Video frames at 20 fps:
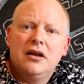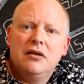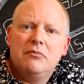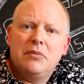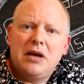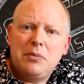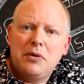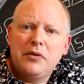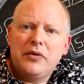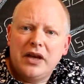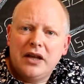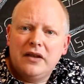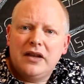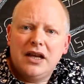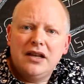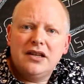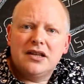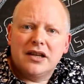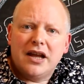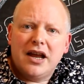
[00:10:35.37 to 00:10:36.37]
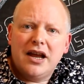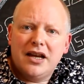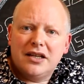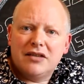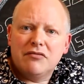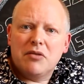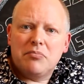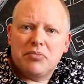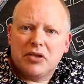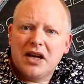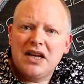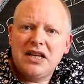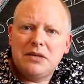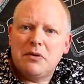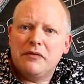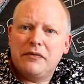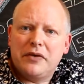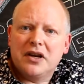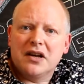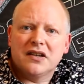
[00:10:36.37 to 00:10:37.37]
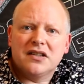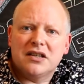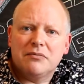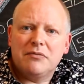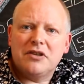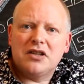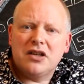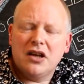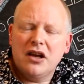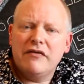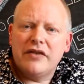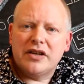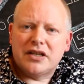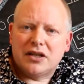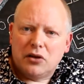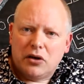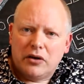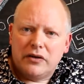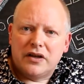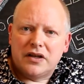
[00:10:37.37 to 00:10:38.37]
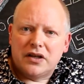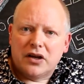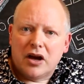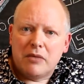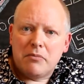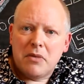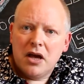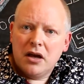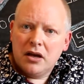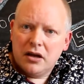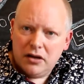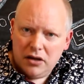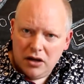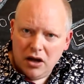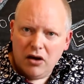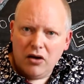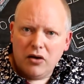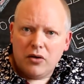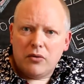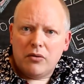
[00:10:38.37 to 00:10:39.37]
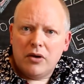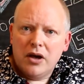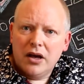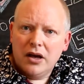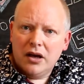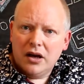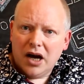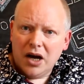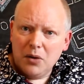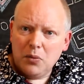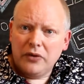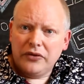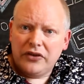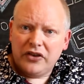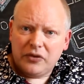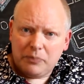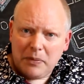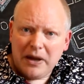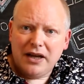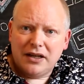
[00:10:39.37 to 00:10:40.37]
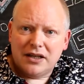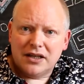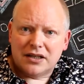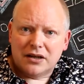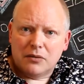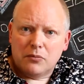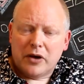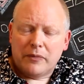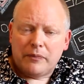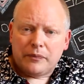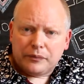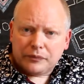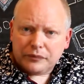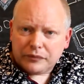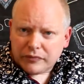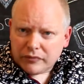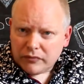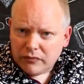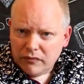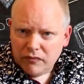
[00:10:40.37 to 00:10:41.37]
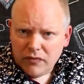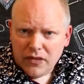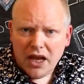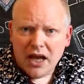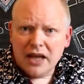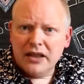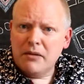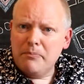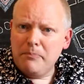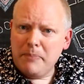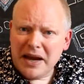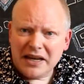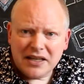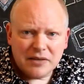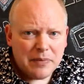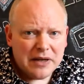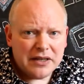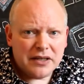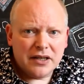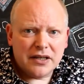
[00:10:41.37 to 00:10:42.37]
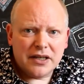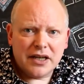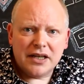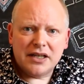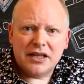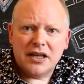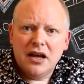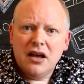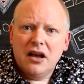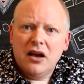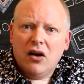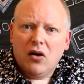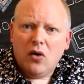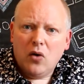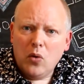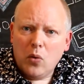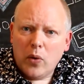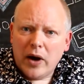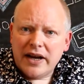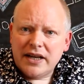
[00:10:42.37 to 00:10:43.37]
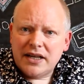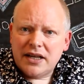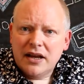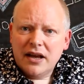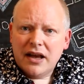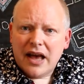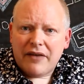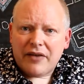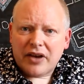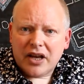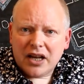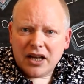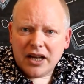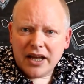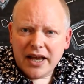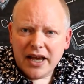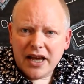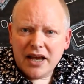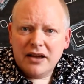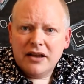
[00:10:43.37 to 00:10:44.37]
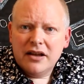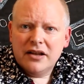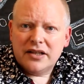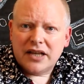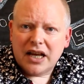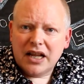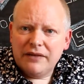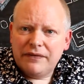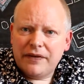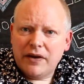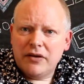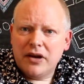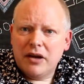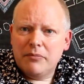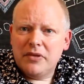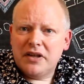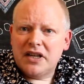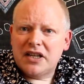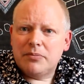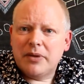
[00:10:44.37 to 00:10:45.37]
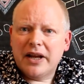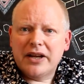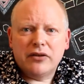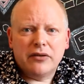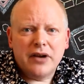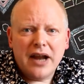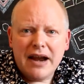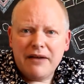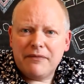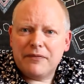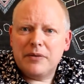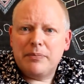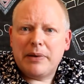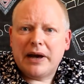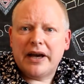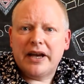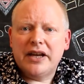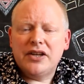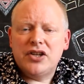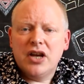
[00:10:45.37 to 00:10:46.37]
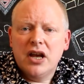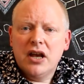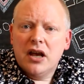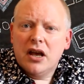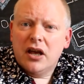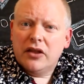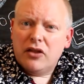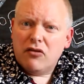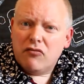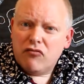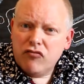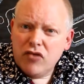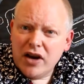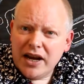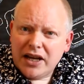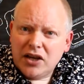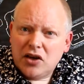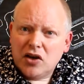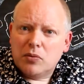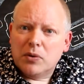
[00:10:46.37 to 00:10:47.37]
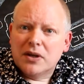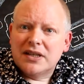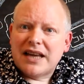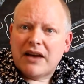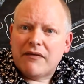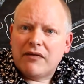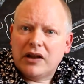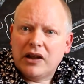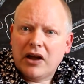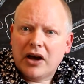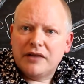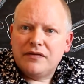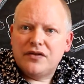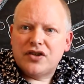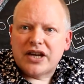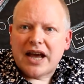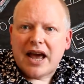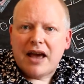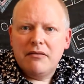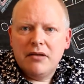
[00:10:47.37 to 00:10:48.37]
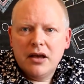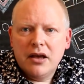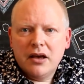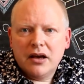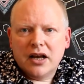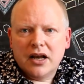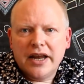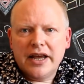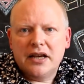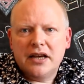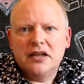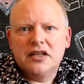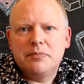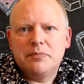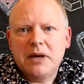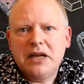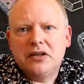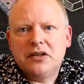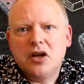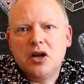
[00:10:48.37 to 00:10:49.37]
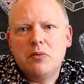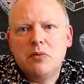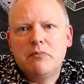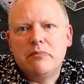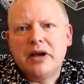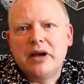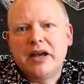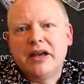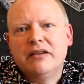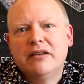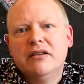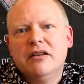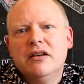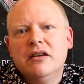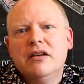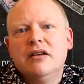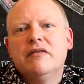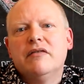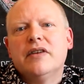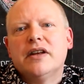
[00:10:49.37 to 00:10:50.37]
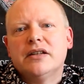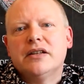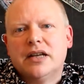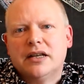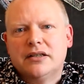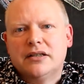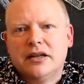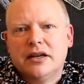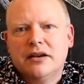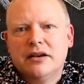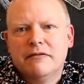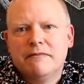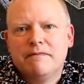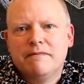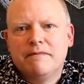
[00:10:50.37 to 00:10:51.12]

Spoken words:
People think the internet is a replacement for customer service a lot of the time. No, I want to speak to someone. And the best businesses always have a clear telephone number displayed on every page. The really good ones have live chat. Click, speak to a human being. Fantastic.